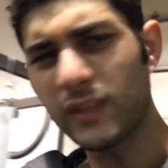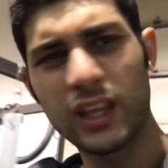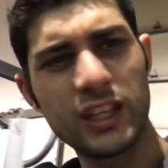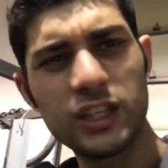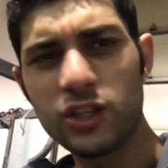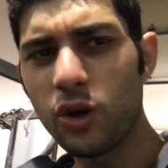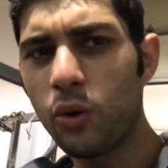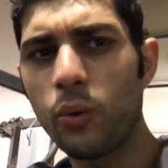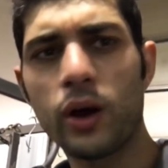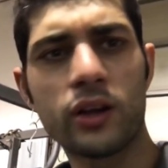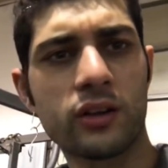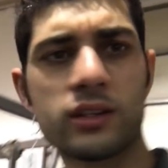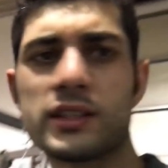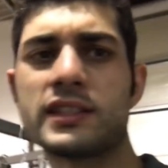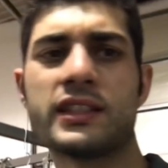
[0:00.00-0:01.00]
you don't want
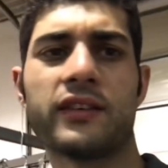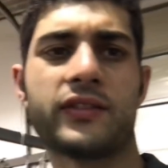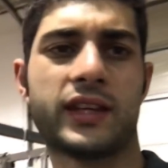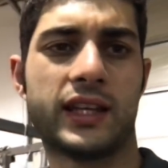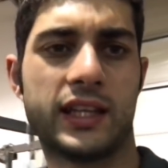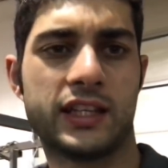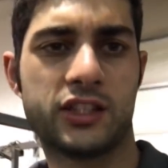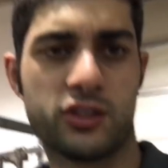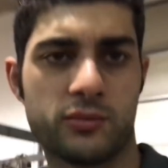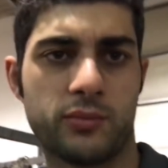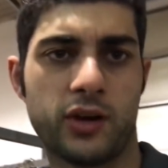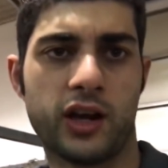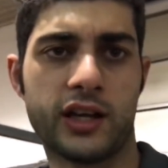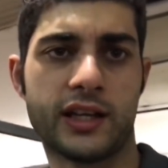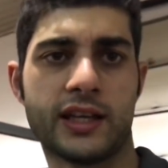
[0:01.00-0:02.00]
all the stuff getting in your
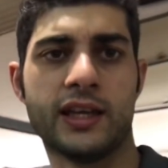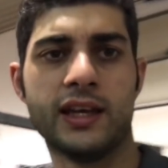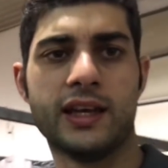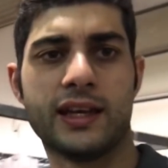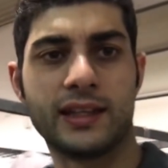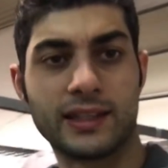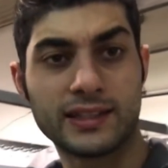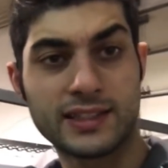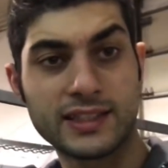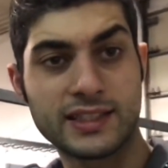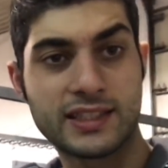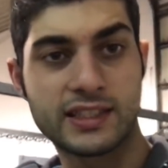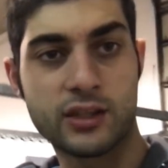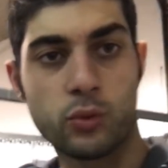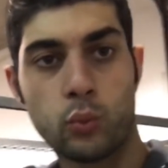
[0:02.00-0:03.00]
body. This
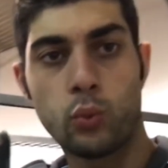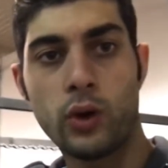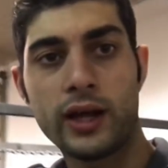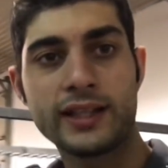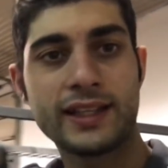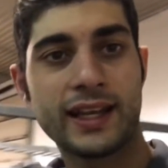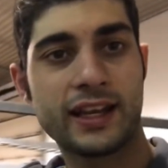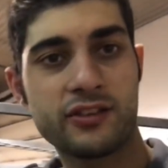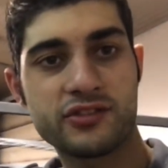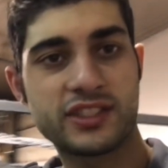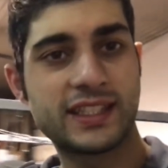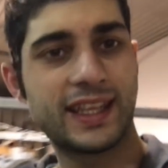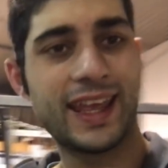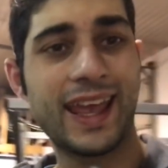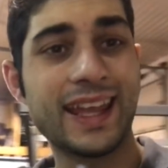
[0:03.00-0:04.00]
is one that I don't
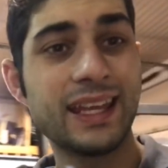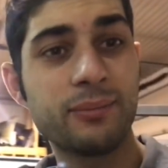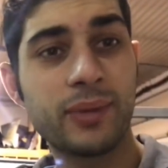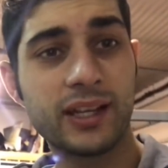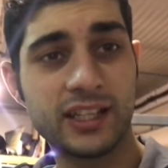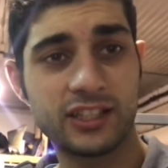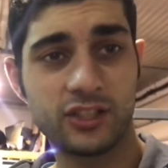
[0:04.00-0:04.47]
see anybody